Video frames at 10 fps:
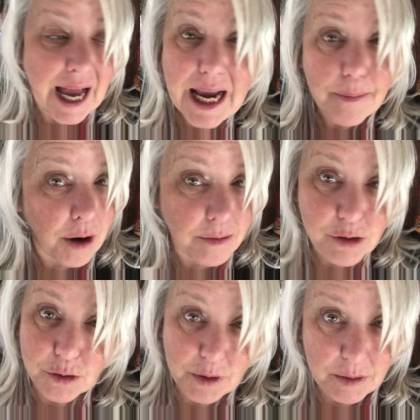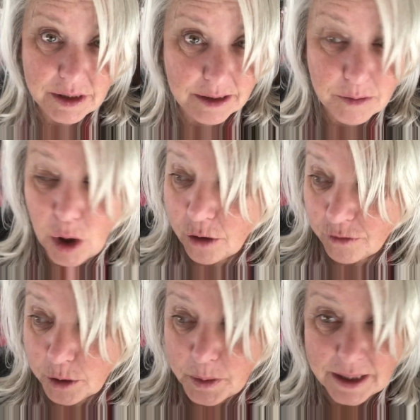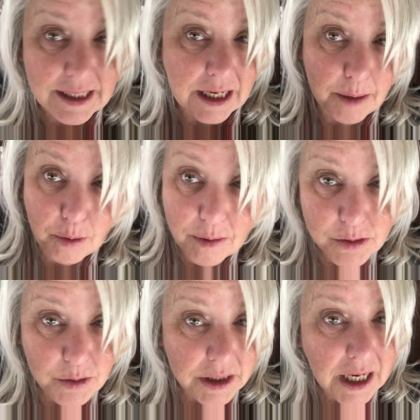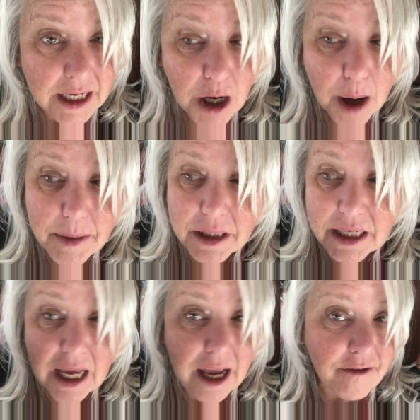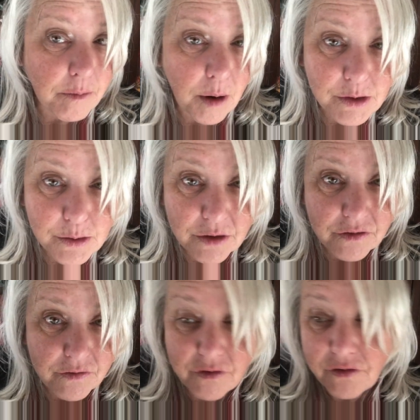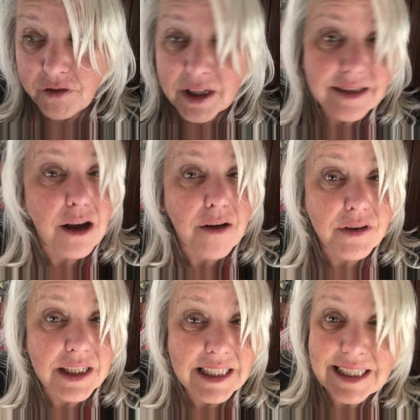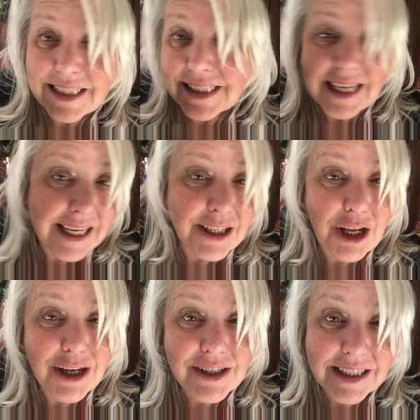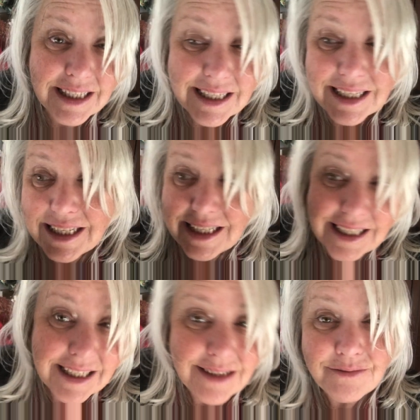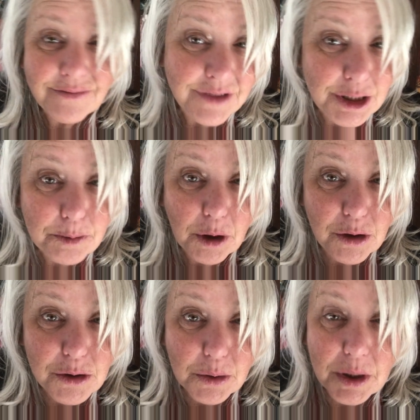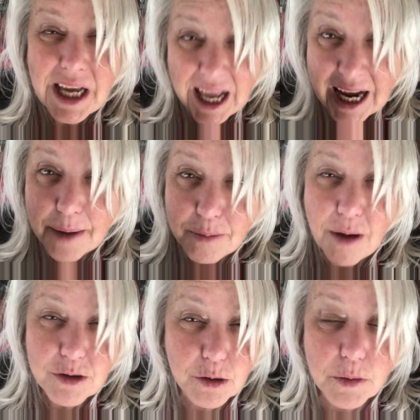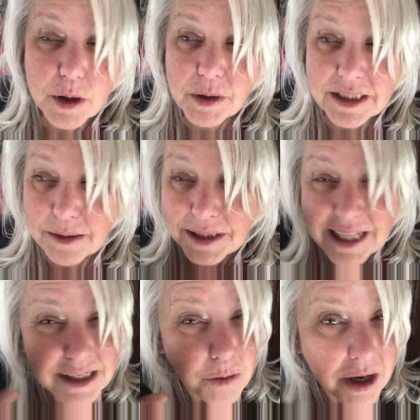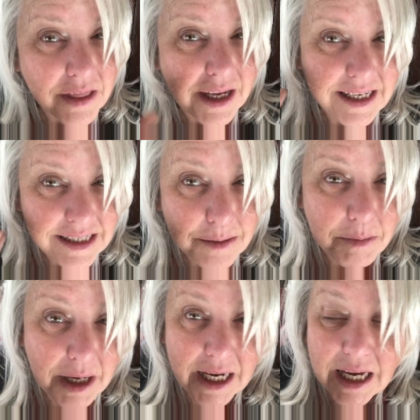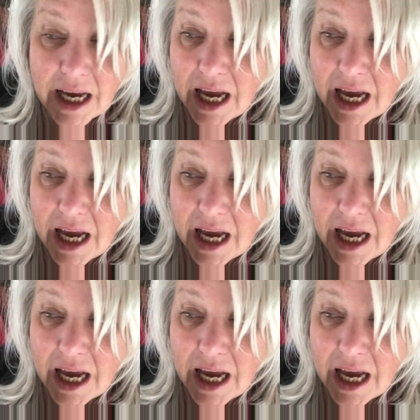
I got problems with minimalism all over the place. I got problems with it economically. I have problems with it philosophically, psychologically, spiritually. I got problems with minimalism, and that's why I think I need to make